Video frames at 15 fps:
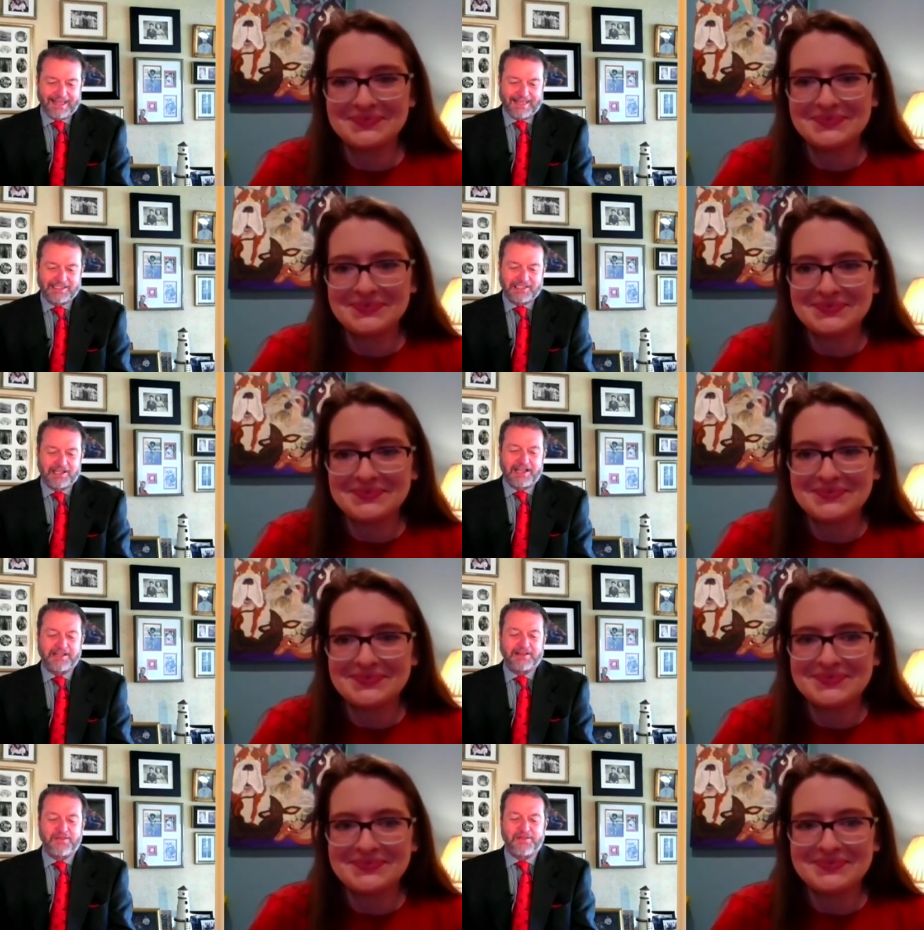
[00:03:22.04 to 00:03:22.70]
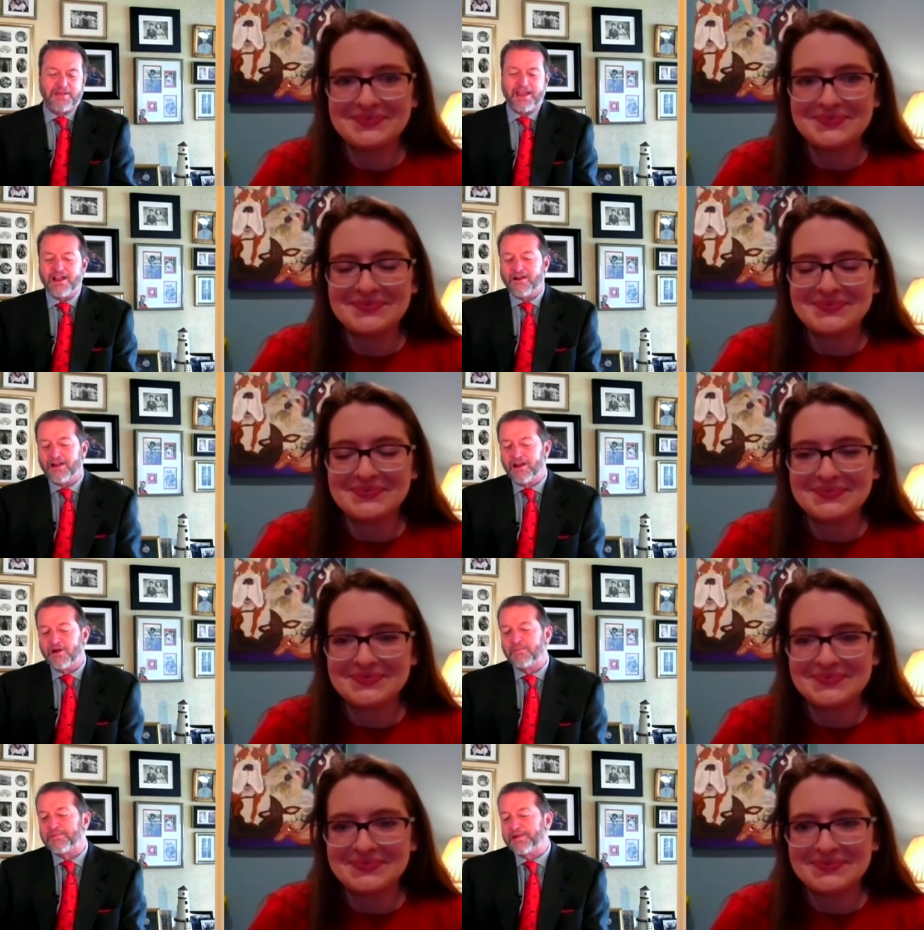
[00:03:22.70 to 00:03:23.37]
Speaker 1: It's like they're
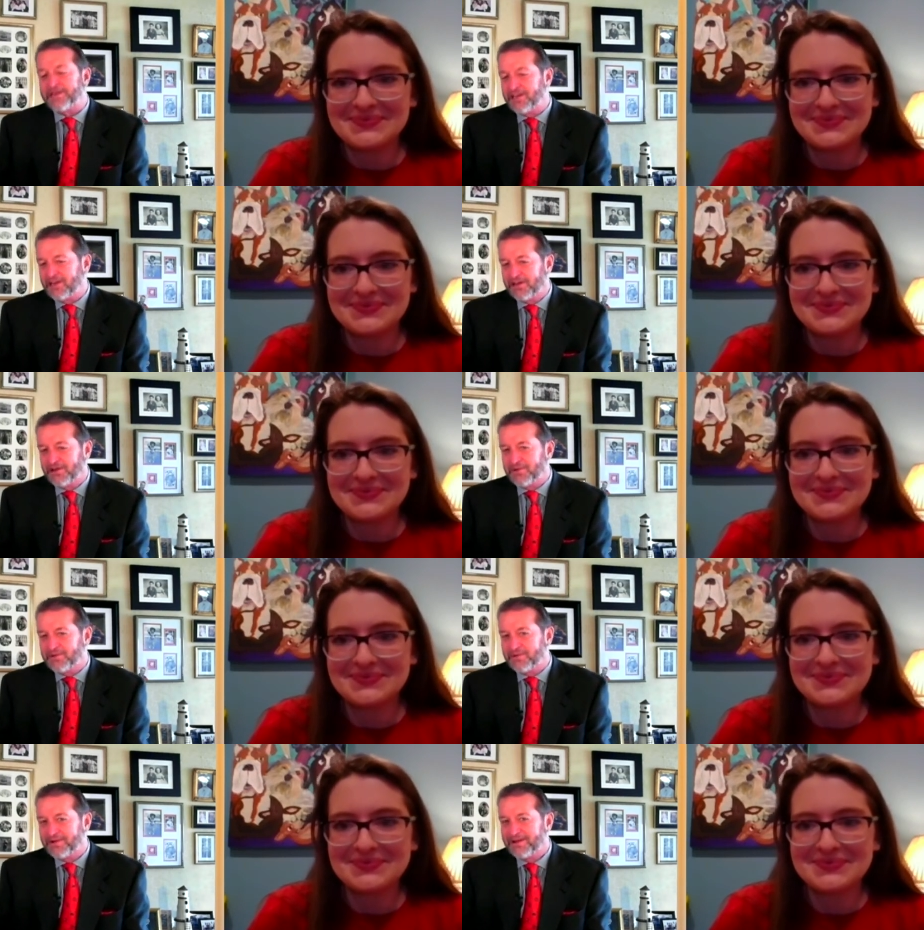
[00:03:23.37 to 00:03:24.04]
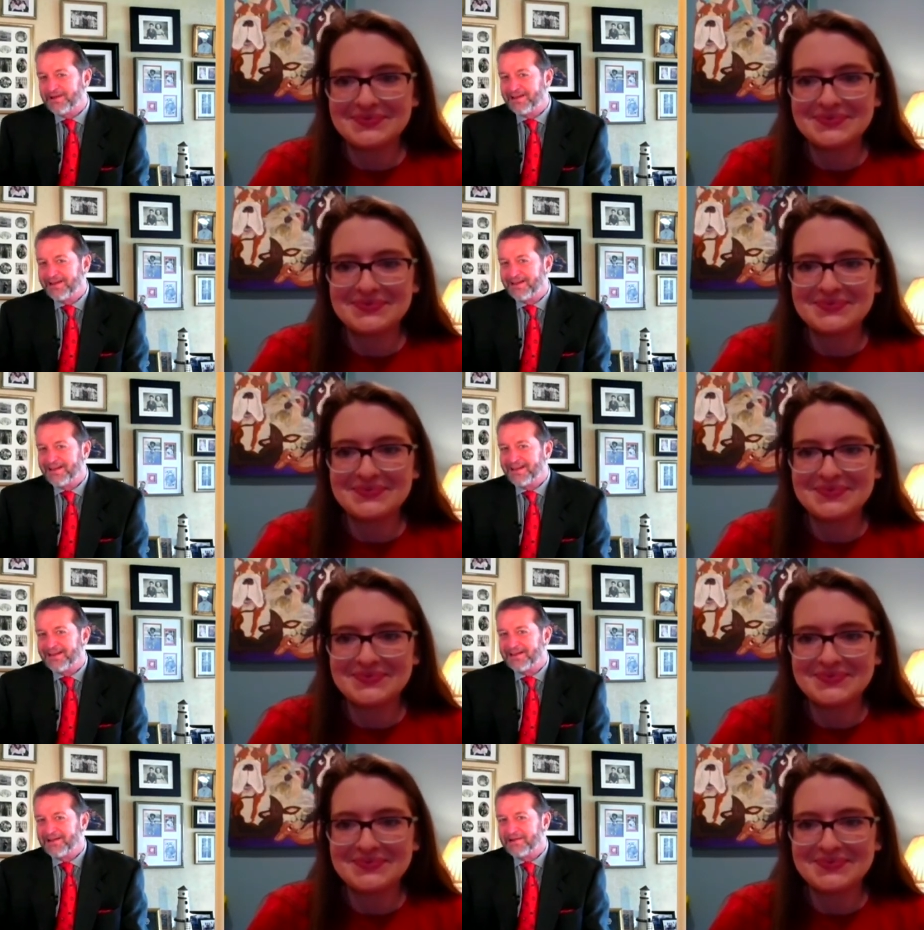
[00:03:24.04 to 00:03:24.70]
helping you,
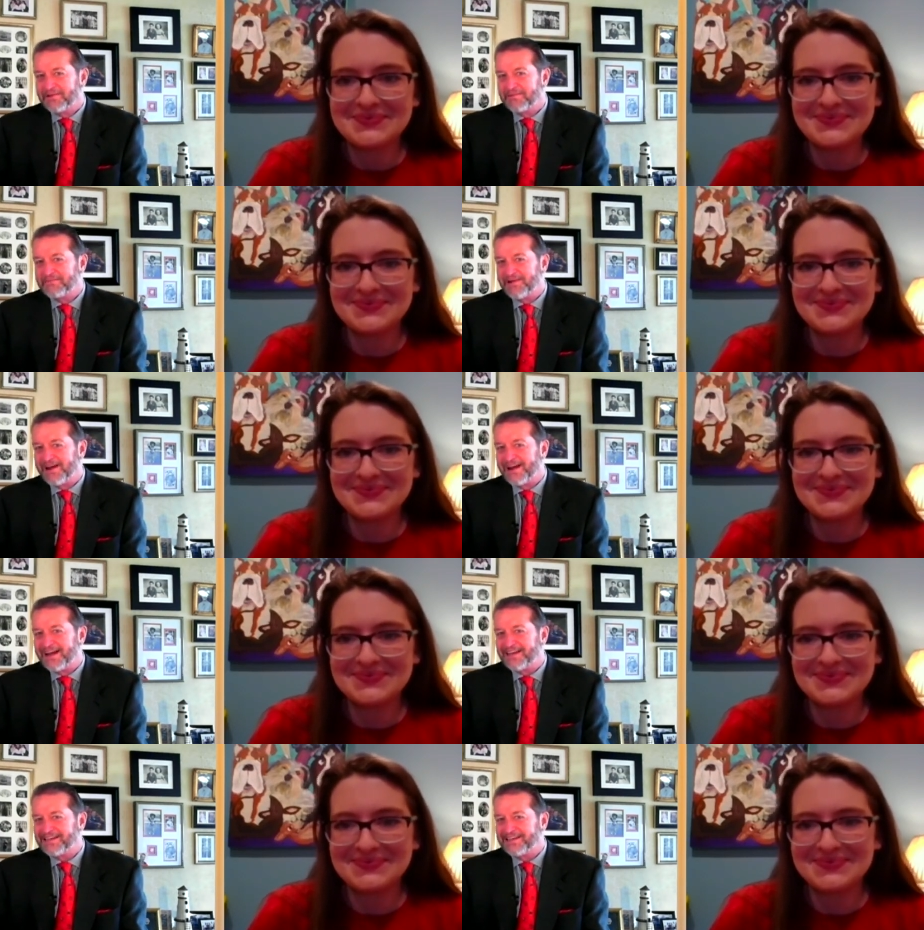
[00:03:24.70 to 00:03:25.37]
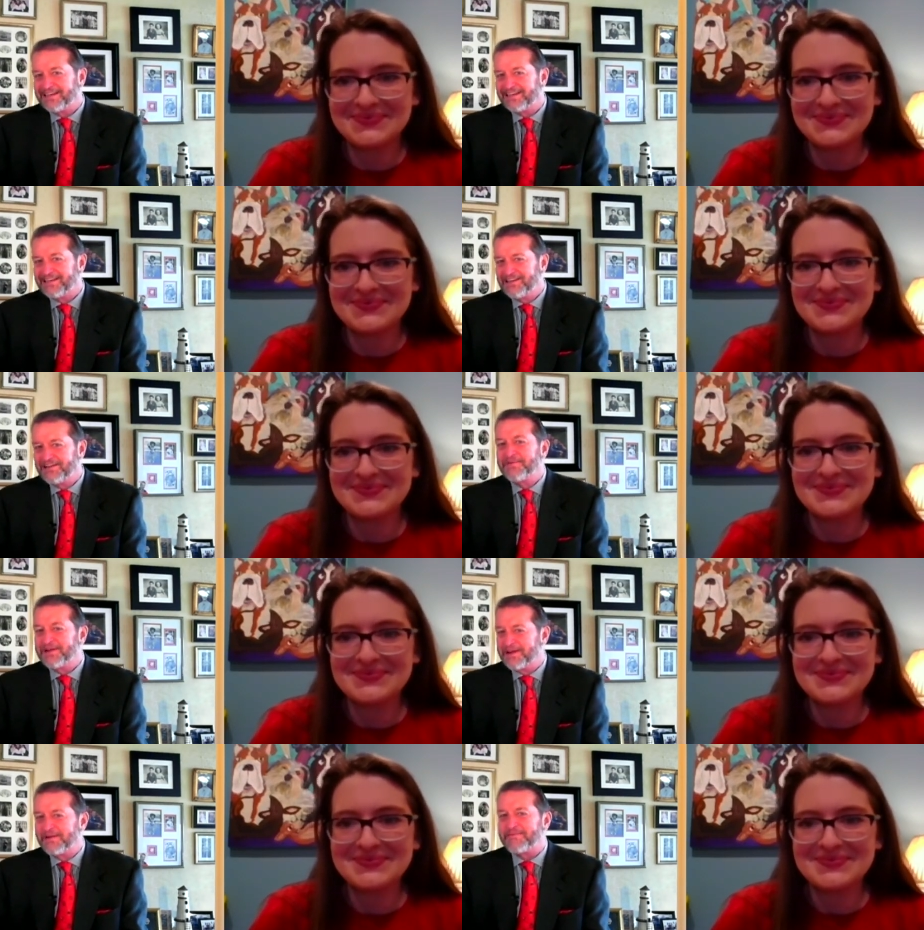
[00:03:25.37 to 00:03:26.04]
but
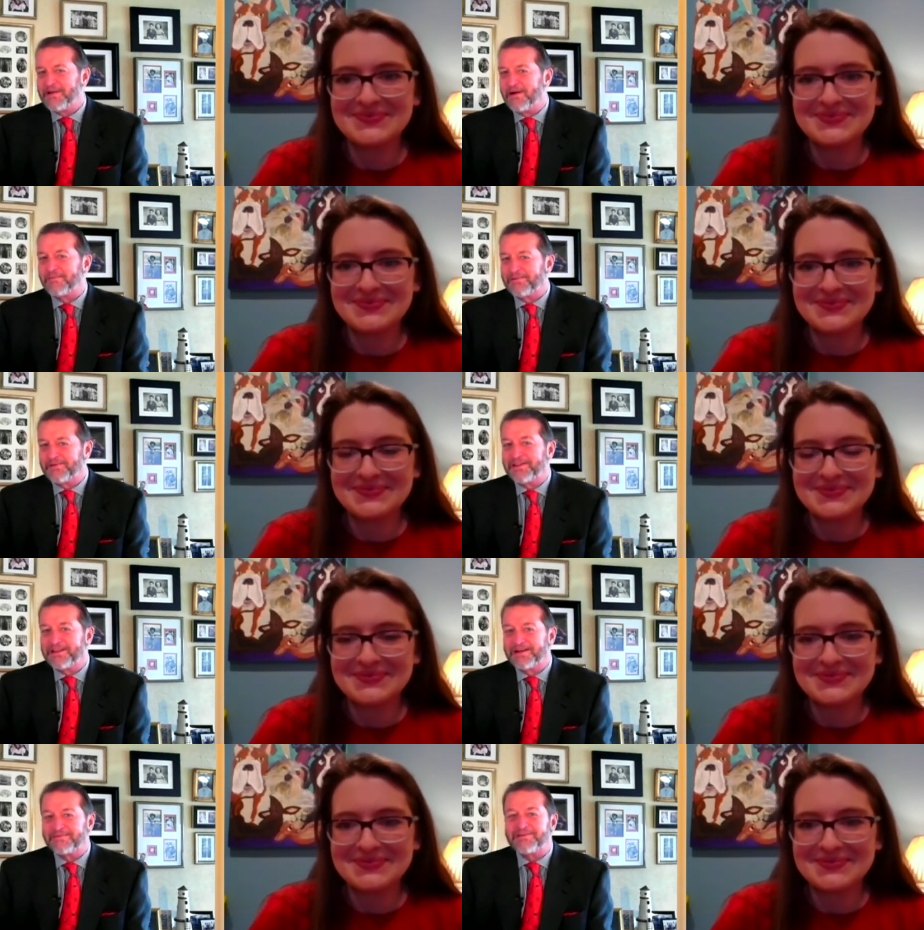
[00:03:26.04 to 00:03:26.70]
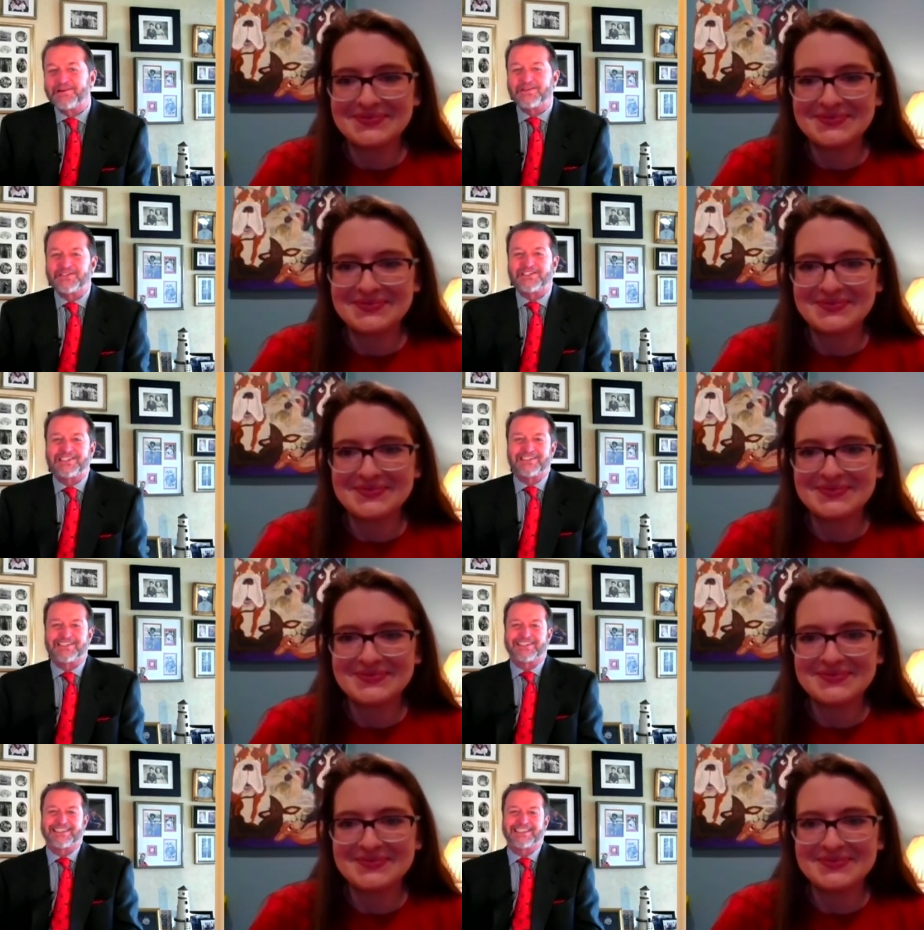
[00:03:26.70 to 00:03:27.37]
you end up helping them, don't you?